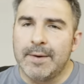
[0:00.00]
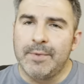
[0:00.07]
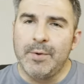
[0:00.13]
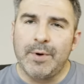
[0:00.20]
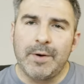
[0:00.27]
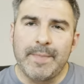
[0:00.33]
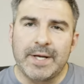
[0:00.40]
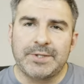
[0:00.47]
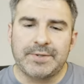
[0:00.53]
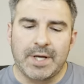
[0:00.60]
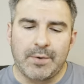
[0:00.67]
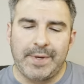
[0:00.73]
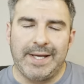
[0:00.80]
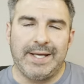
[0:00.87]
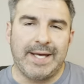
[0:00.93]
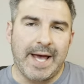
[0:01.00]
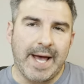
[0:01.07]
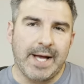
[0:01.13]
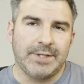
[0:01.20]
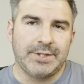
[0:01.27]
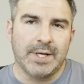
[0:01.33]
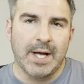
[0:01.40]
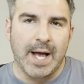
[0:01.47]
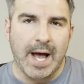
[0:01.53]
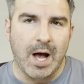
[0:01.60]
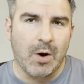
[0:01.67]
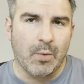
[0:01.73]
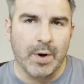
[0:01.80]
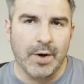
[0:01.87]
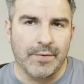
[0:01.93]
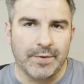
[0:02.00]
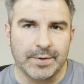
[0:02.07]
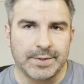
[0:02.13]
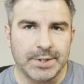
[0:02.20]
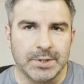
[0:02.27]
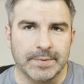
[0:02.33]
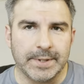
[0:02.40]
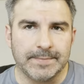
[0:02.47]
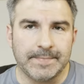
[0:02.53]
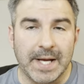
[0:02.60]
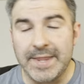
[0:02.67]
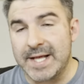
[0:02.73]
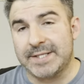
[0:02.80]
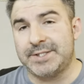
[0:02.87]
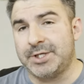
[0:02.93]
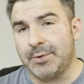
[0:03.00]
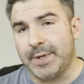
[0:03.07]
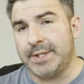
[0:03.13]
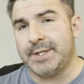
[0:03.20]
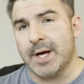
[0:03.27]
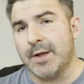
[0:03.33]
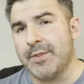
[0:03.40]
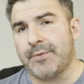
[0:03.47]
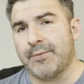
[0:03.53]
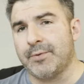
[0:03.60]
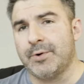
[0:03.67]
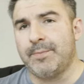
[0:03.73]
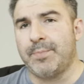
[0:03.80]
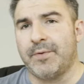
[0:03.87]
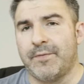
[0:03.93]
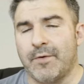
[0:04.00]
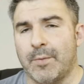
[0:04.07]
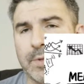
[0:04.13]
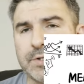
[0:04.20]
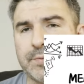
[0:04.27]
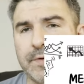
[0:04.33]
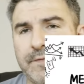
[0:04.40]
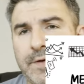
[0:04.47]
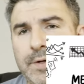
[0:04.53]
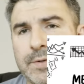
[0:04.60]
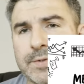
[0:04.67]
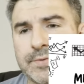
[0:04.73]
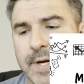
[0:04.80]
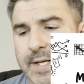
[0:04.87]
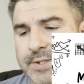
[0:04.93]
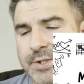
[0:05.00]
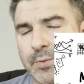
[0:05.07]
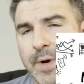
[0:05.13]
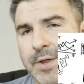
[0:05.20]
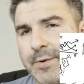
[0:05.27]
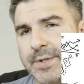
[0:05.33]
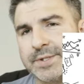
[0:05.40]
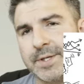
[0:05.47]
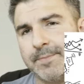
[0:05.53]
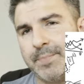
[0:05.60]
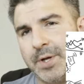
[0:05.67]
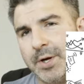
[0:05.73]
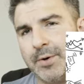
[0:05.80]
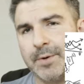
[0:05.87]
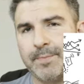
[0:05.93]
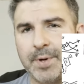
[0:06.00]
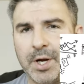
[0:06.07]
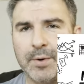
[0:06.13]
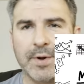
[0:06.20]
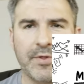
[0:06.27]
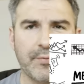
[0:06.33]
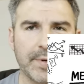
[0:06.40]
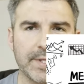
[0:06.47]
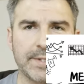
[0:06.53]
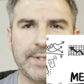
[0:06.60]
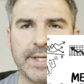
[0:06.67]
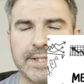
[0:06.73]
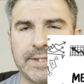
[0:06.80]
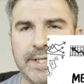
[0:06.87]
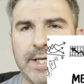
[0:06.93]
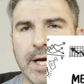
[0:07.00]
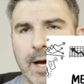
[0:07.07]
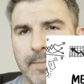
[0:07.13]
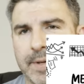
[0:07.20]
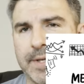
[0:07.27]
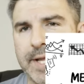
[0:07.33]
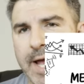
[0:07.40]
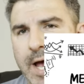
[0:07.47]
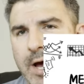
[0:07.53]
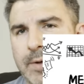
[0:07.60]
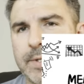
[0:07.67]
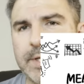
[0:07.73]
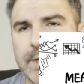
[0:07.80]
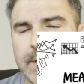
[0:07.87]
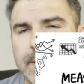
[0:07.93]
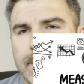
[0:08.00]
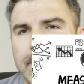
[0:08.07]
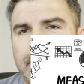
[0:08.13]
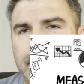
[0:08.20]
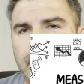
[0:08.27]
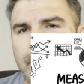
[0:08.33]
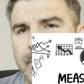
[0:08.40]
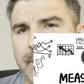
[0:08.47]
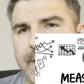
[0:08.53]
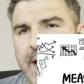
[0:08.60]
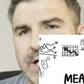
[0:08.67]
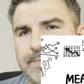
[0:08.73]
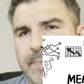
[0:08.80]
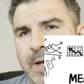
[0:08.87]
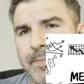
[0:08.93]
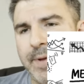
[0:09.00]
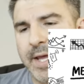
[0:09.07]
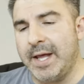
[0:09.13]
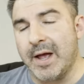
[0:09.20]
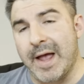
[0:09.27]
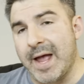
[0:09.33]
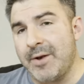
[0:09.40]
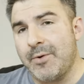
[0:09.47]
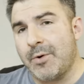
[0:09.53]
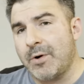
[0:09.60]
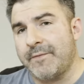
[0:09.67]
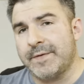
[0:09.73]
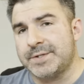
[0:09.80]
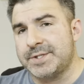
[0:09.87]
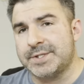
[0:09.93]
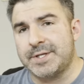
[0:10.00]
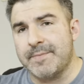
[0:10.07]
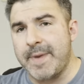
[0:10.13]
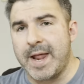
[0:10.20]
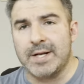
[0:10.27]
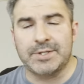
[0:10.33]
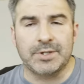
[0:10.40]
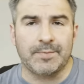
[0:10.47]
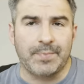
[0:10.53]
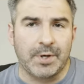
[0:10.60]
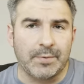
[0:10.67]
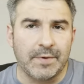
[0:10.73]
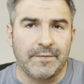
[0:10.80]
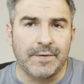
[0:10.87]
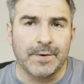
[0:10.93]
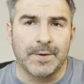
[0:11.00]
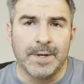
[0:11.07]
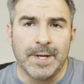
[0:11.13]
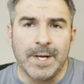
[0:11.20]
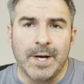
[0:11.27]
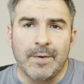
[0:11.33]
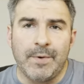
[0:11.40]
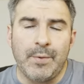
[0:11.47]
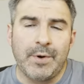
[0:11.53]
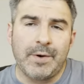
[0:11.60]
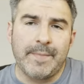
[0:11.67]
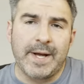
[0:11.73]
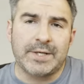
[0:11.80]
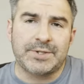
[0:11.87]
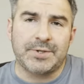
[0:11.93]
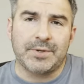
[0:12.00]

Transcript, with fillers: We want to make sure that we gauge how well they're doing. And that's generally done through performance reviews, right? So whether it's a peer-to-peer, -peer, a 360, up and down, you know, whatever the case may be, and or if it's just a manager peer review, we want to make